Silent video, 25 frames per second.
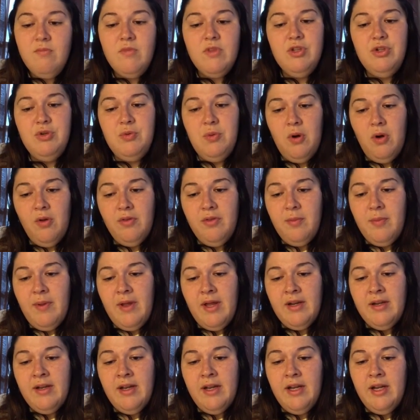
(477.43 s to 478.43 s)
You hold the
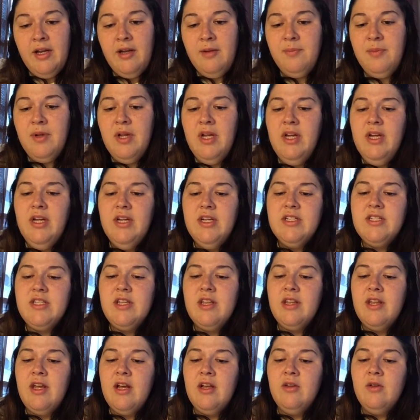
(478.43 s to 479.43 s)
band aid up to
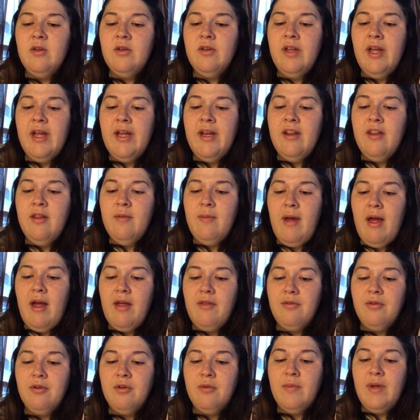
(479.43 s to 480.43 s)
the yellow light in the
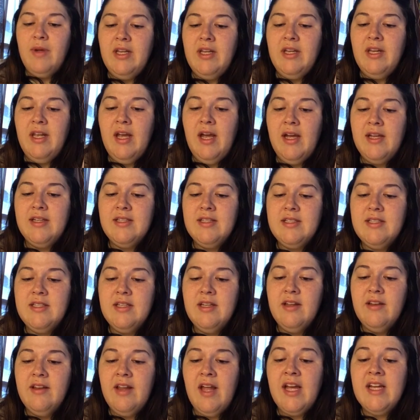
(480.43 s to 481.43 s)
bathroom, yes,
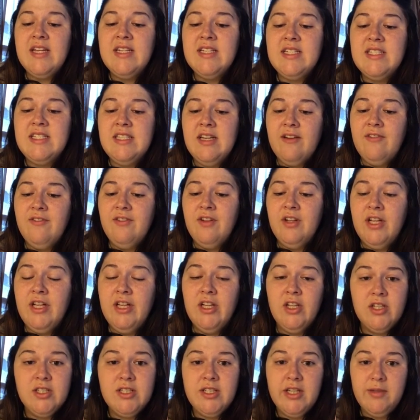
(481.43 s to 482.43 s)
that definitely
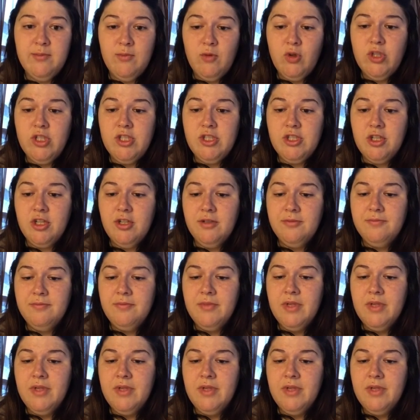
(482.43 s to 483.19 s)
looks like moisture.